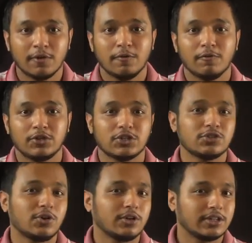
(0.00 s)
which is
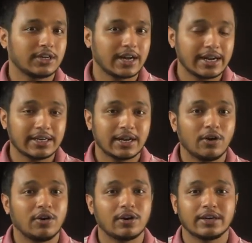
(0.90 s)
not the right
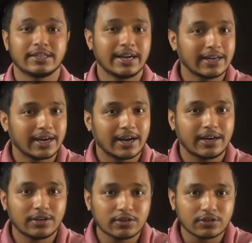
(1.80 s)
or the entire
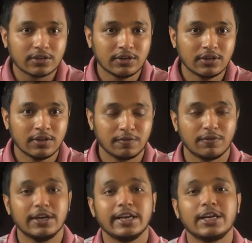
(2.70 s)
truth. We
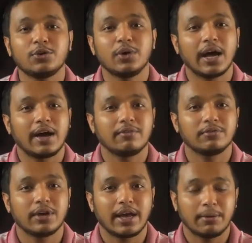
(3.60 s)
need to have
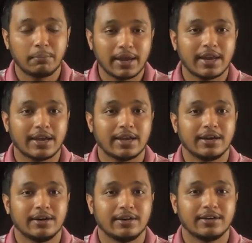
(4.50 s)
and make
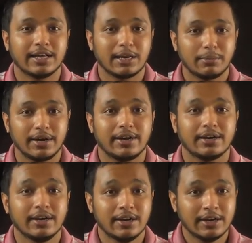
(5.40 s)
deliberate
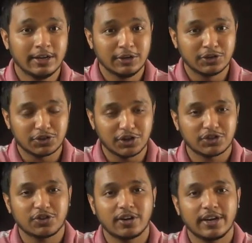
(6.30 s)
research
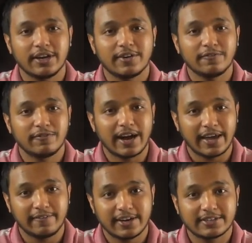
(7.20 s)
on it, why
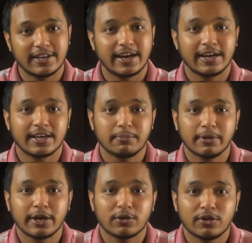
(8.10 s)
we are selecting a
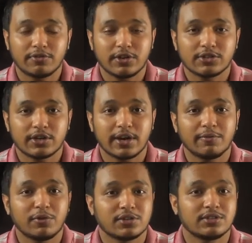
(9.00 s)
particular feature and
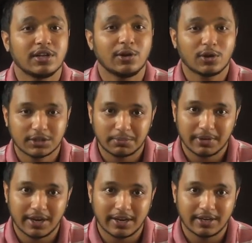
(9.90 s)
what is the logic
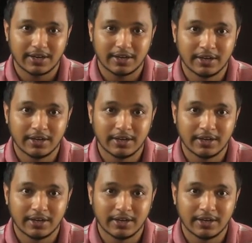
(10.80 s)
behind it.